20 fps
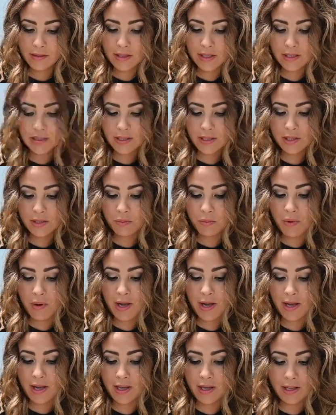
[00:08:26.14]
This is
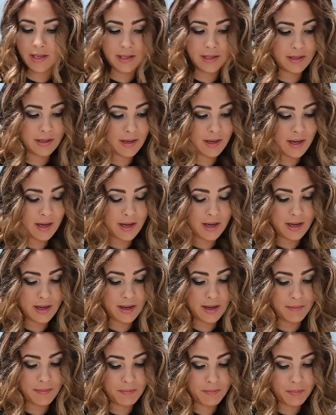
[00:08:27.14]
why
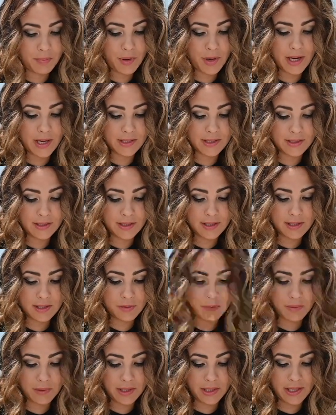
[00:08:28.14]
press,
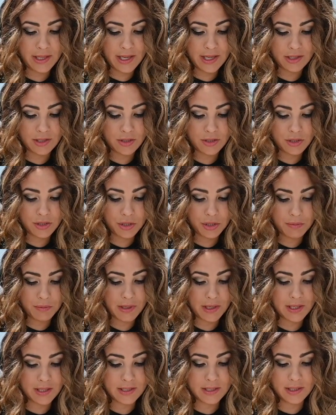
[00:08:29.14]
it's really nice too,
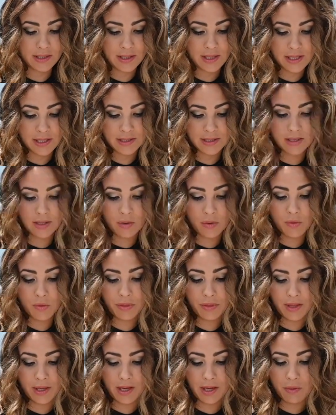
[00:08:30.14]
because it does the whole
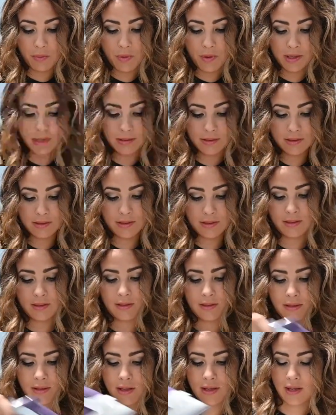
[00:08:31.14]
thing at once
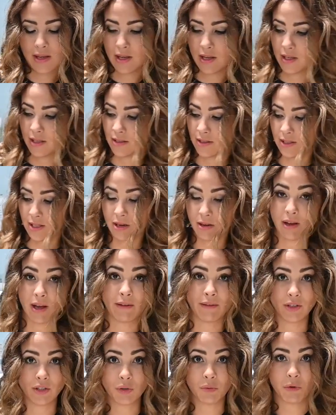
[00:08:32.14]
instead of
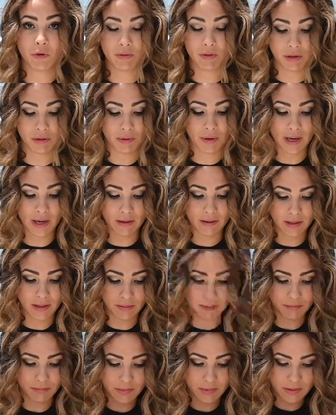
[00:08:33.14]
having to move it around
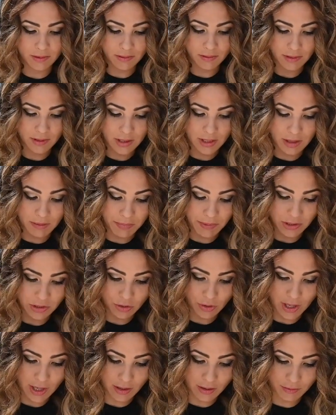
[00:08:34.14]
and keeping
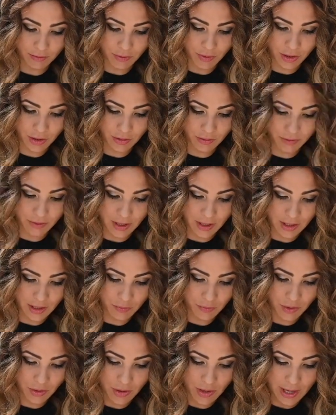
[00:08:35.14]
track of where you've done it
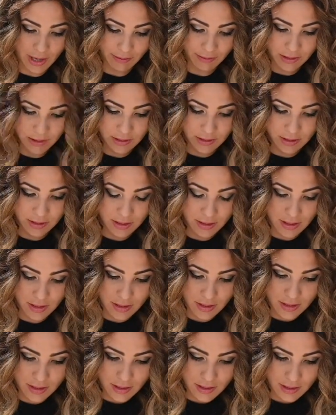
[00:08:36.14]
and when you haven't.
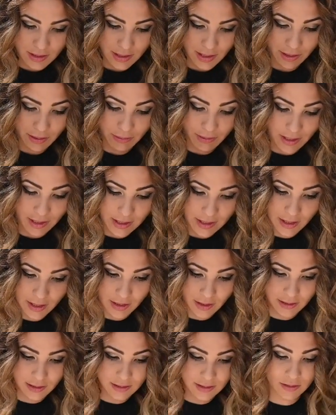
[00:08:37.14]
Like right
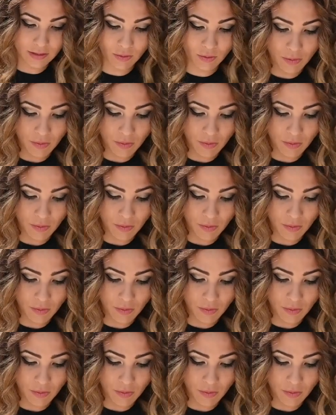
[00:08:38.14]
here, this little